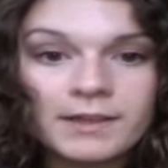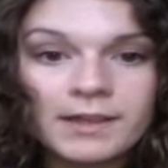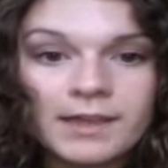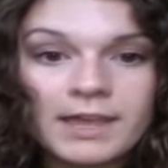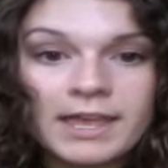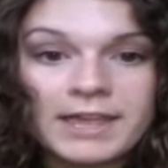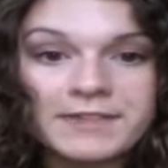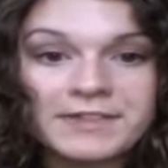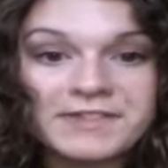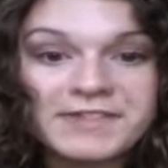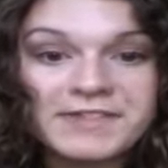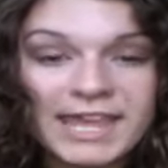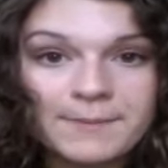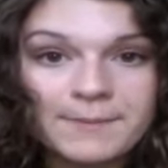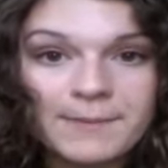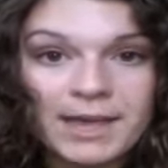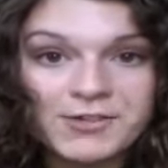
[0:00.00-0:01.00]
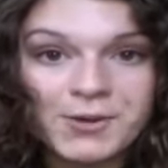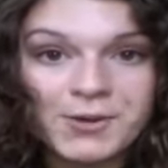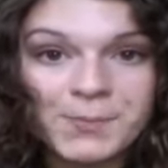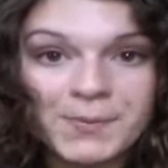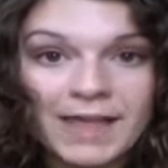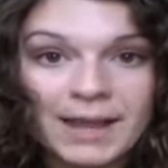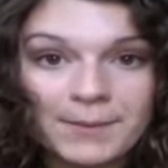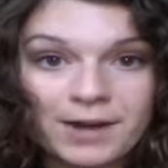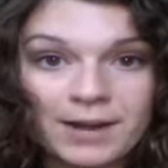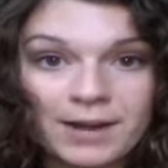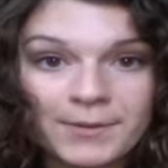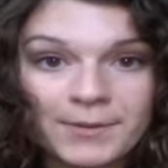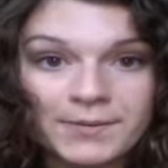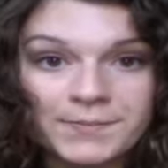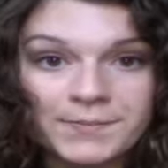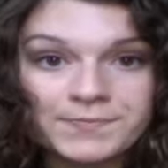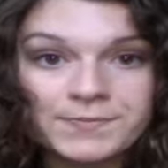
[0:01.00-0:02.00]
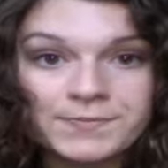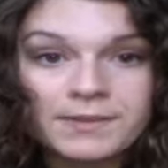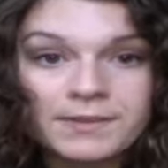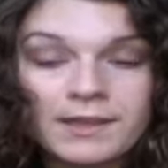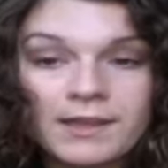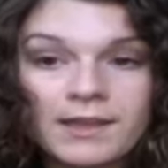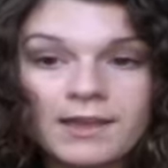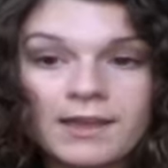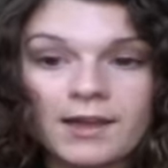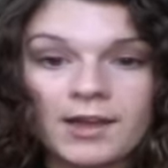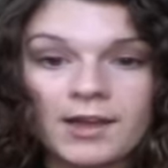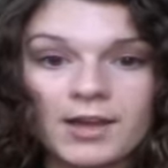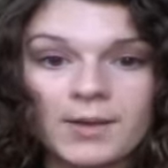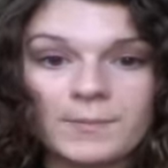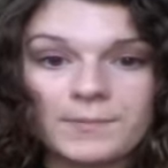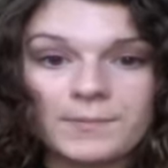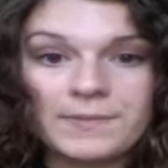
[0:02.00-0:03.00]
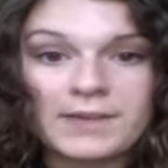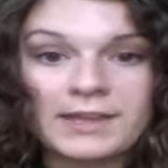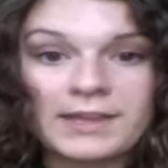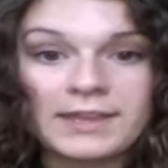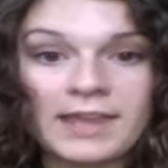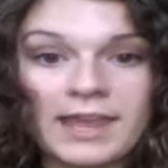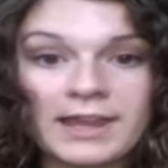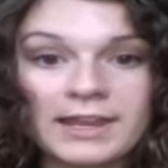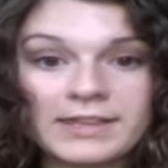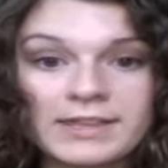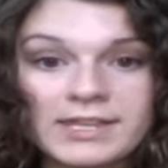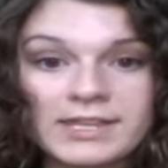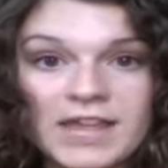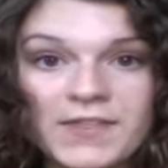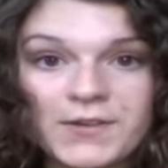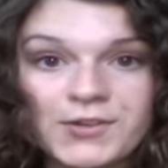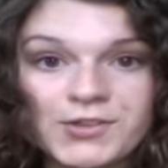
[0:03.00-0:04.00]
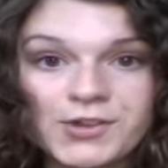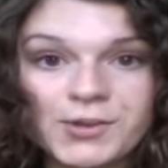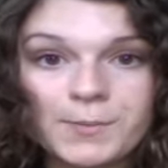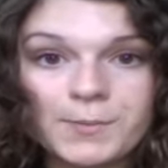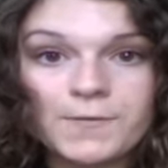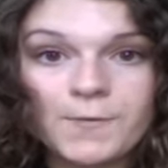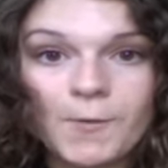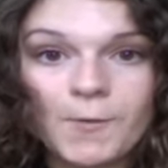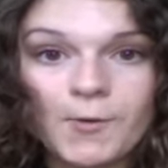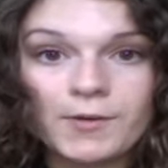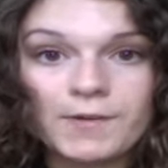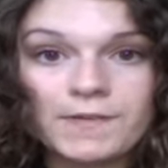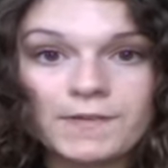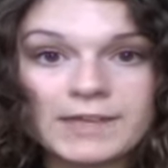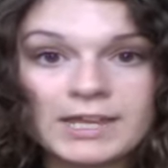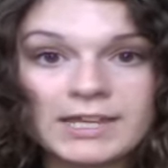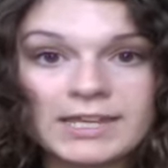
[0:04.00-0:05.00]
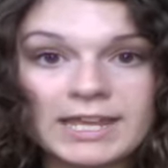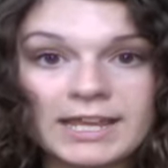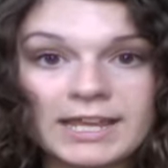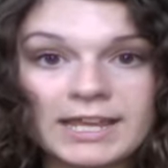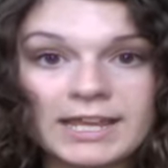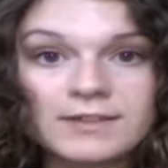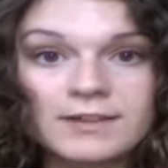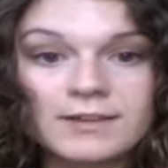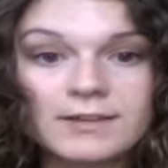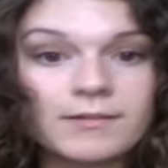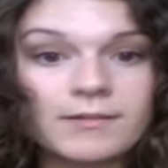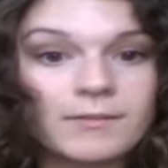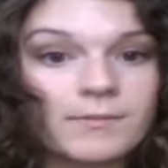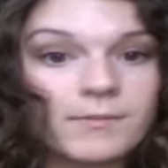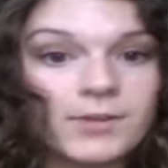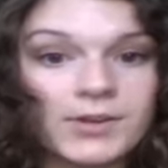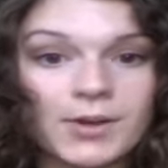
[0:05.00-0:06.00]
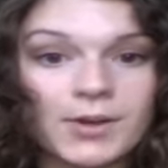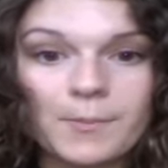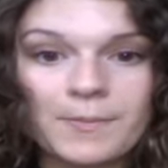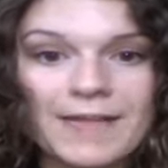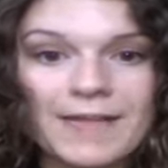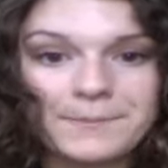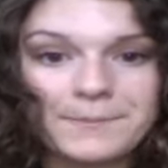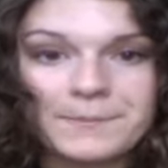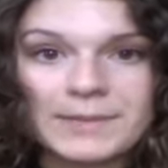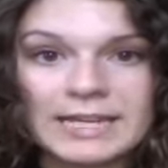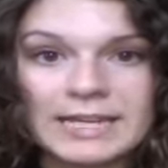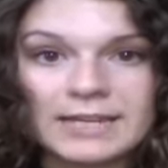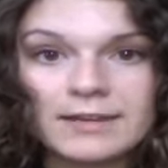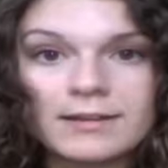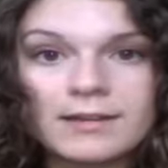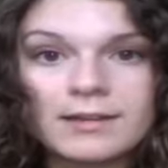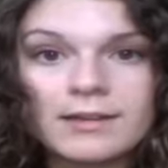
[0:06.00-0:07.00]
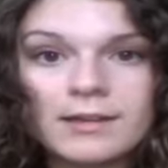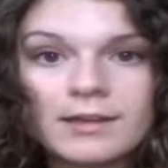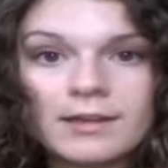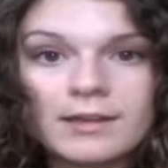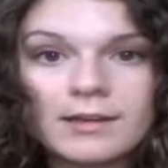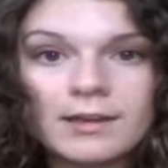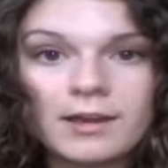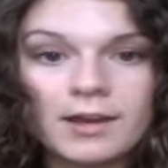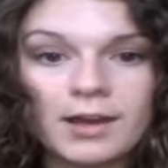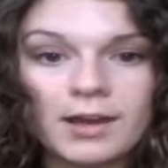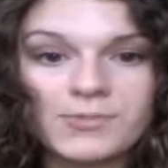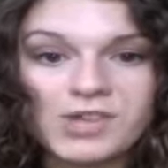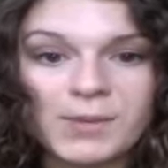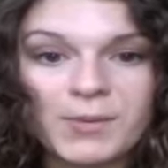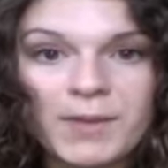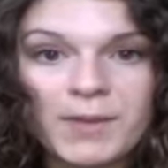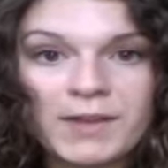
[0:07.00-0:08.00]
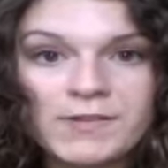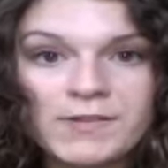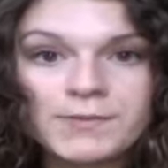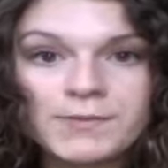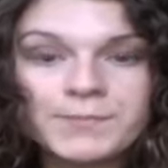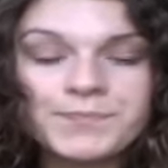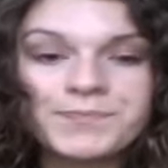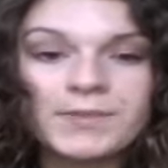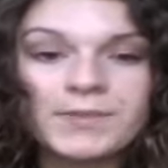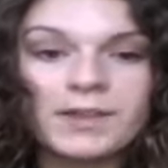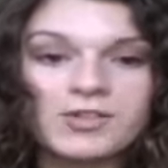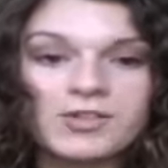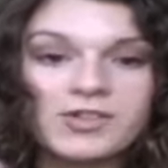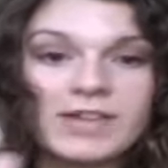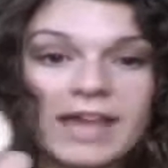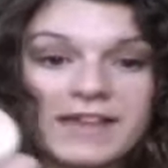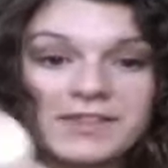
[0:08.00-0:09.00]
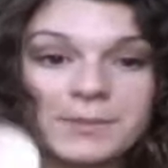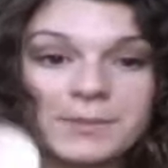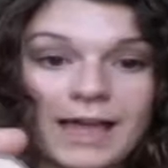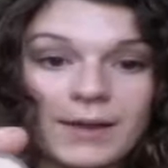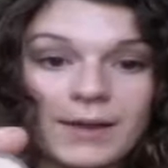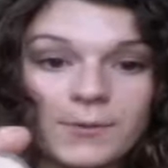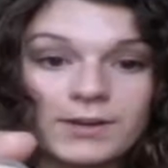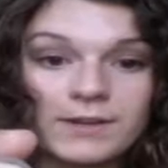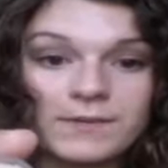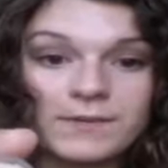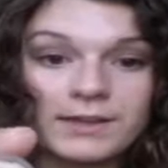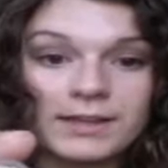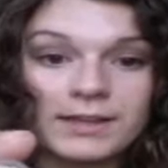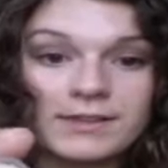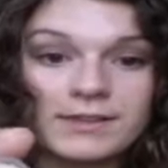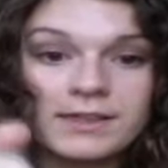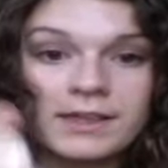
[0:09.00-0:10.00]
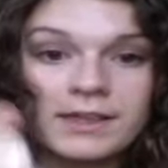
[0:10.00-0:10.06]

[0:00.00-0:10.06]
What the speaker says: is the same as her black primer. Again, it's another dupe for the NYX, Black Bean jumbo pencil. She has a black one of these,